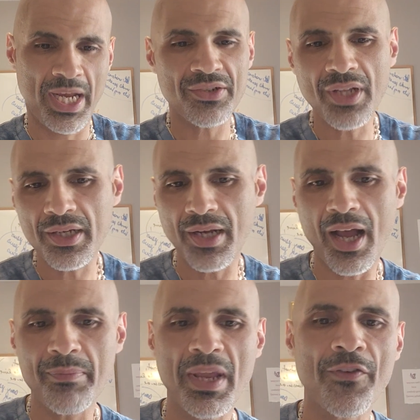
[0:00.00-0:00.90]
Has not
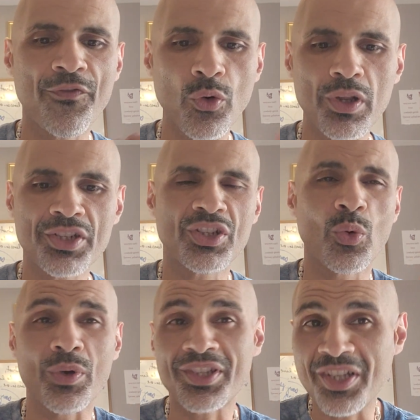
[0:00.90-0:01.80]
God made foolish the
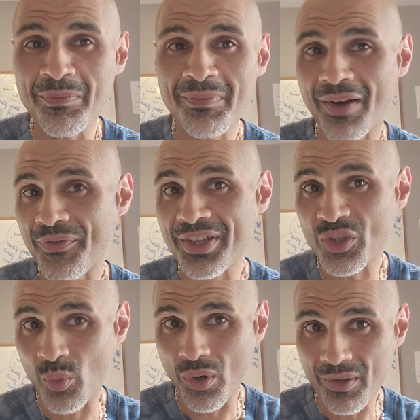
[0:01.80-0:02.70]
wisdom of
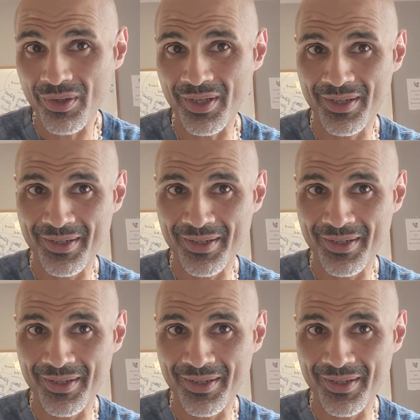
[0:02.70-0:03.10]
this world?